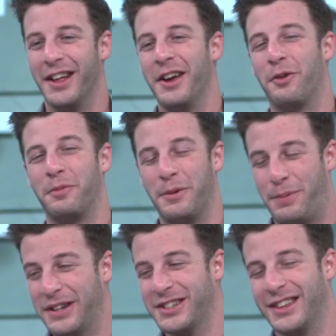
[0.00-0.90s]
would be
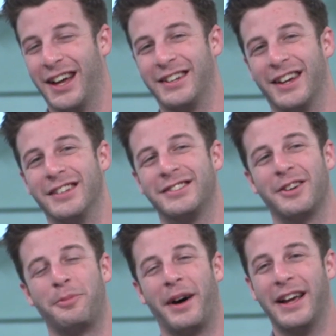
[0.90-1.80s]
pitching that day.
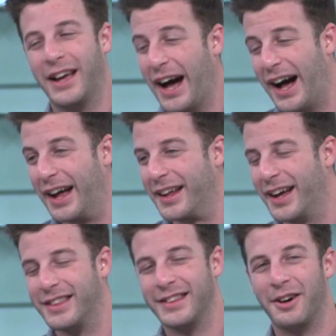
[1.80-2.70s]
So my God, I
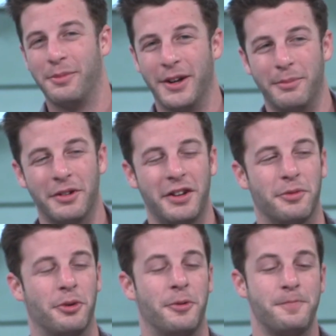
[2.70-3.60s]
think that would be
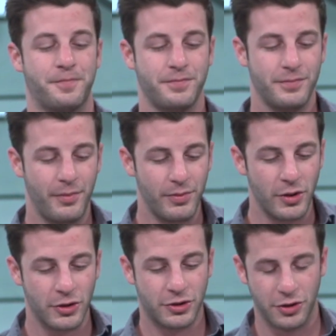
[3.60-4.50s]
unbelievable.
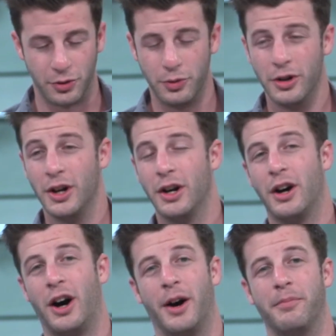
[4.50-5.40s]
Two,
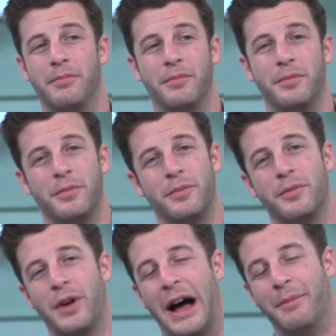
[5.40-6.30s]

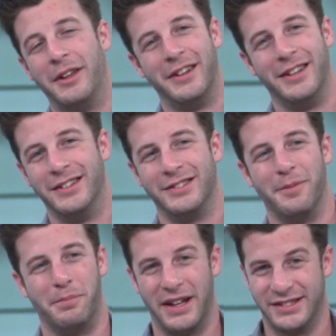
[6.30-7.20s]
I mean, he's the
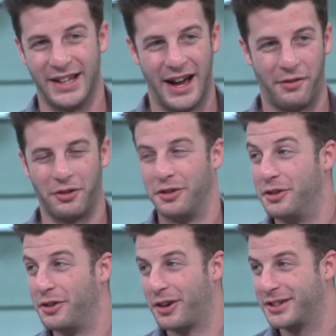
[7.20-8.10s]
best ever in New York